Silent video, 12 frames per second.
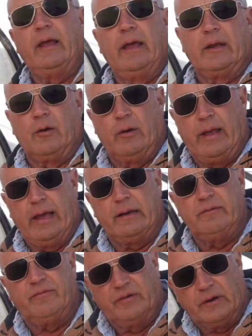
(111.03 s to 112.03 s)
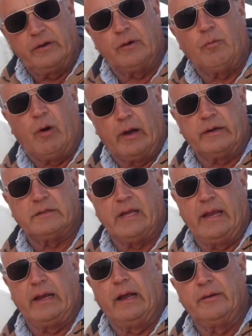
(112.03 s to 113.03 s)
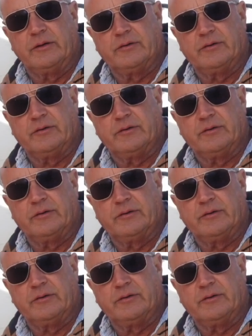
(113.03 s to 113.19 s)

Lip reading: and go ahead and fill your water tank on the